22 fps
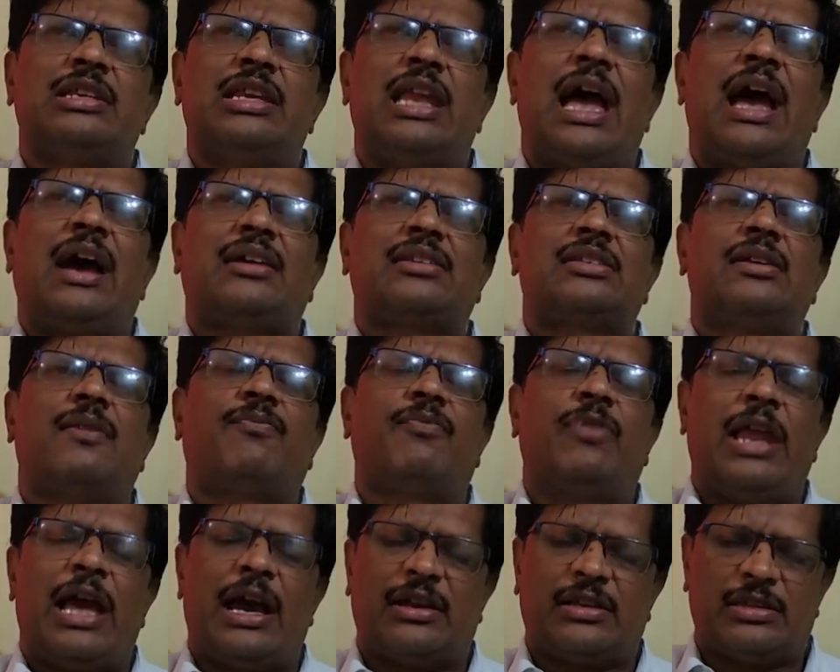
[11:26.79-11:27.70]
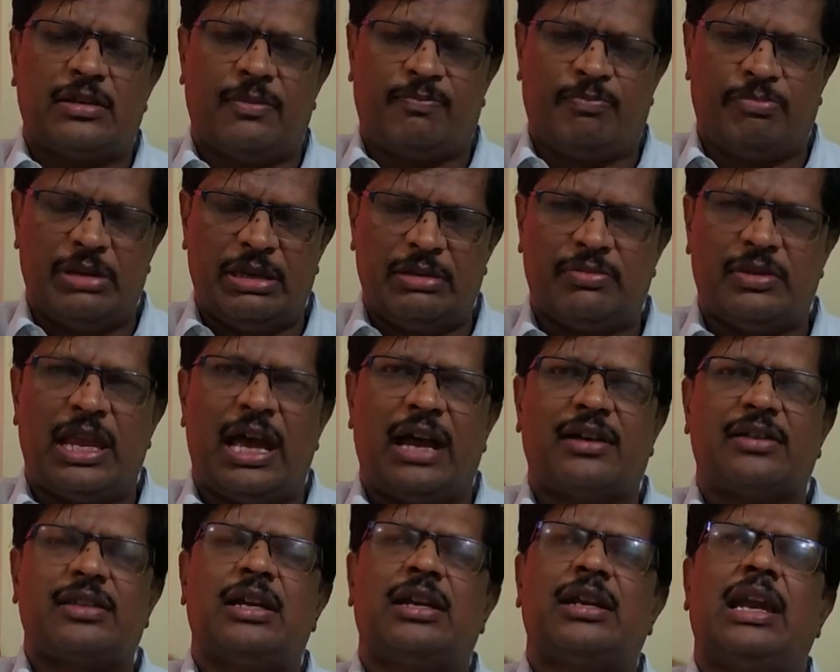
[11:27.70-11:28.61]
lakhs and lakhs of
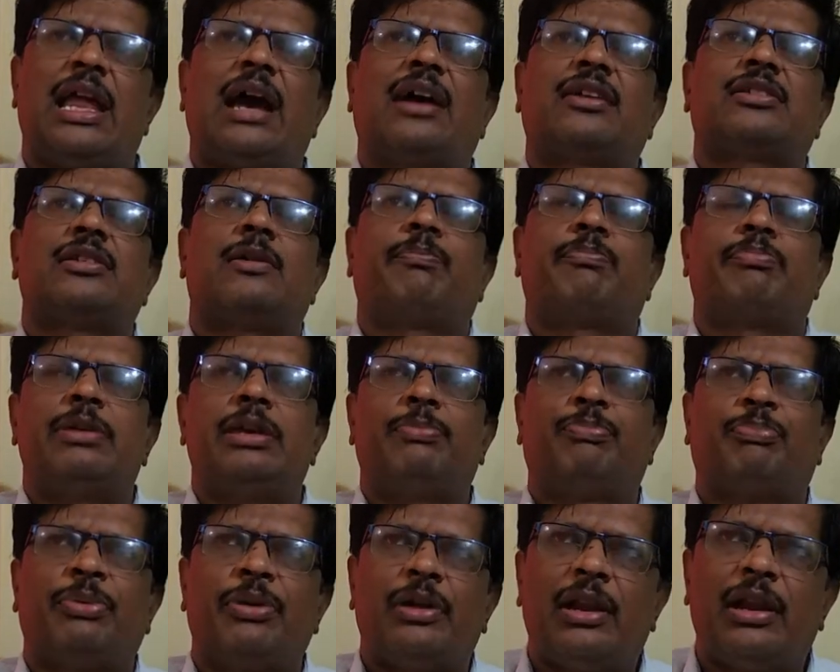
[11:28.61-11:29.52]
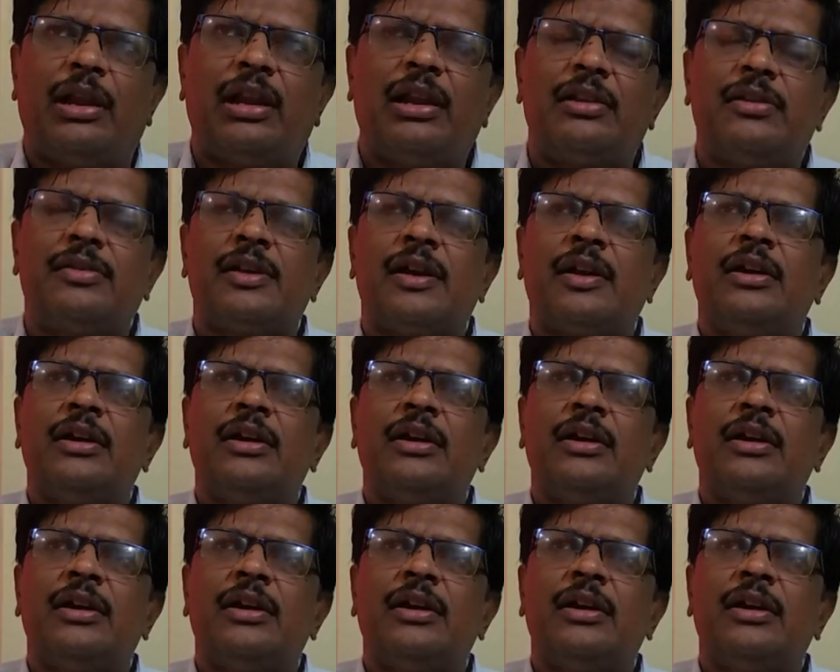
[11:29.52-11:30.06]
people.